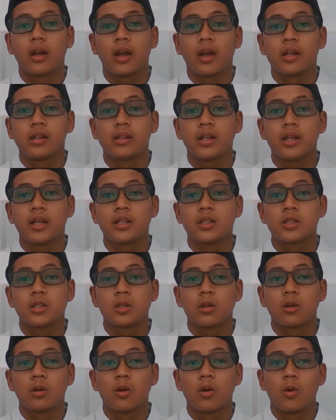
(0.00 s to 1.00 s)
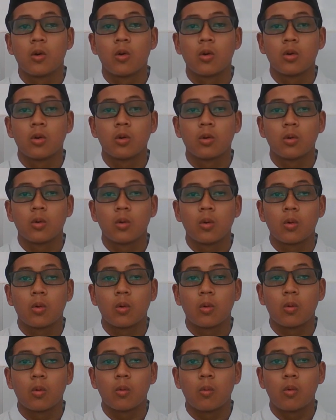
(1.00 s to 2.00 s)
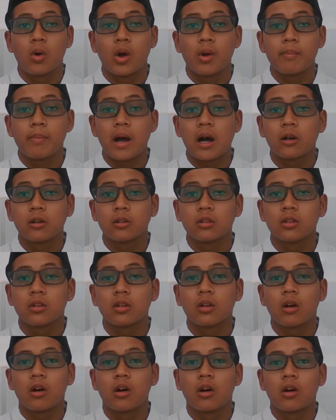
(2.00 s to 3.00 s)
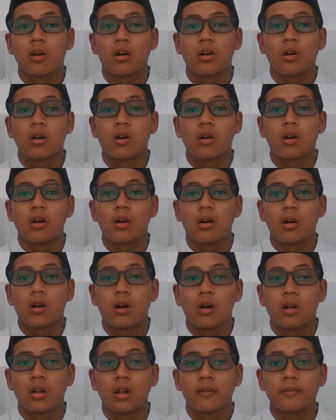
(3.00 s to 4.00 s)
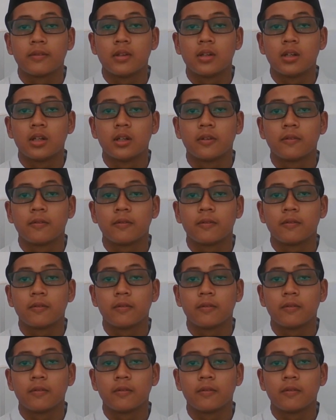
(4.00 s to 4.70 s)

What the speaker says: and it's wiped out all of the